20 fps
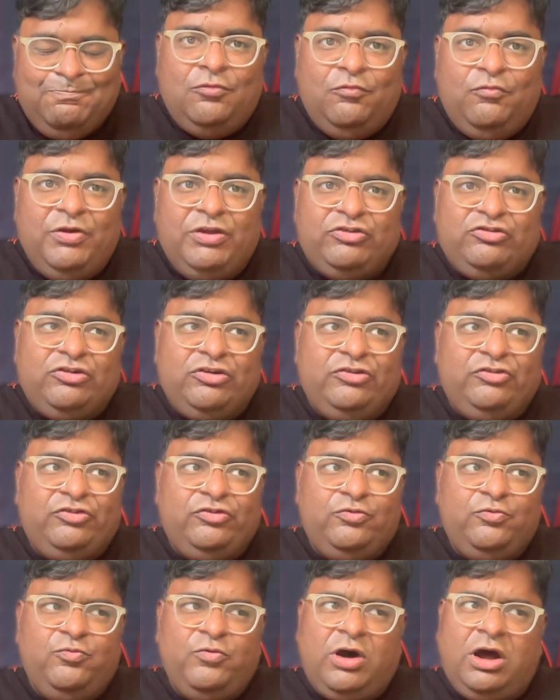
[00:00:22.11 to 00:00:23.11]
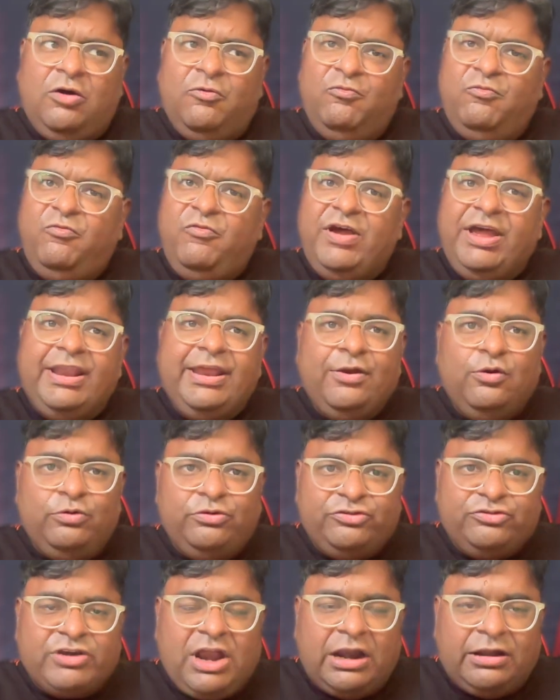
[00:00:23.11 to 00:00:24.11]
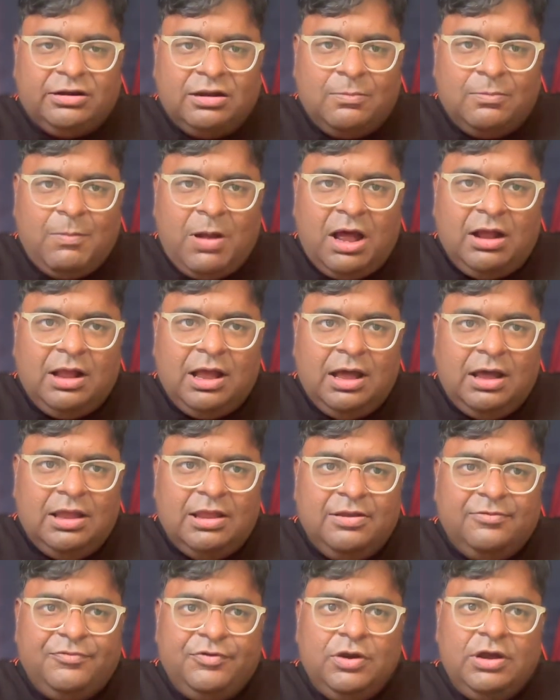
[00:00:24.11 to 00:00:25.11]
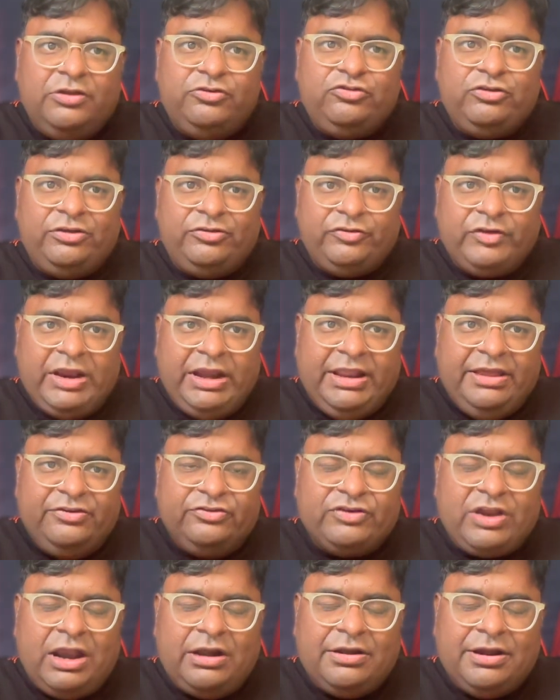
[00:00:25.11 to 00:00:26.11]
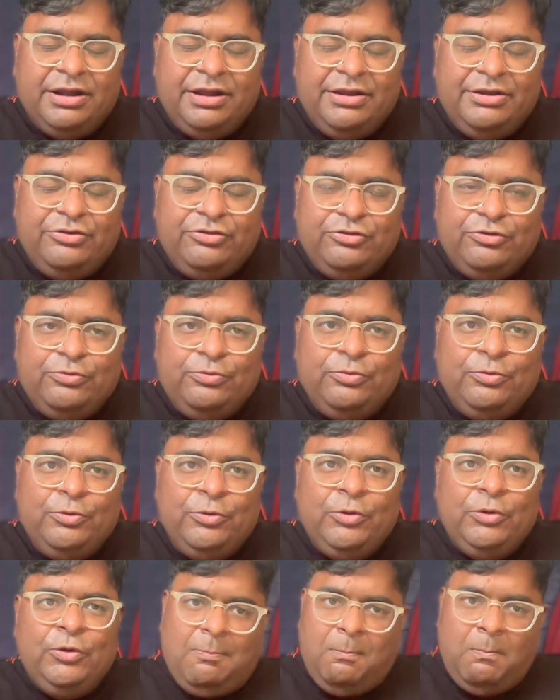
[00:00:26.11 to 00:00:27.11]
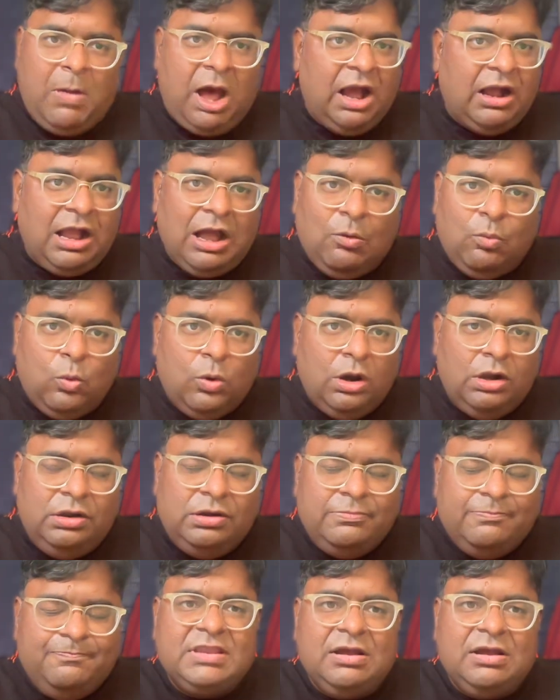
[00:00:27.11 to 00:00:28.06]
which is a very good starter manga if you are just getting started into manga world.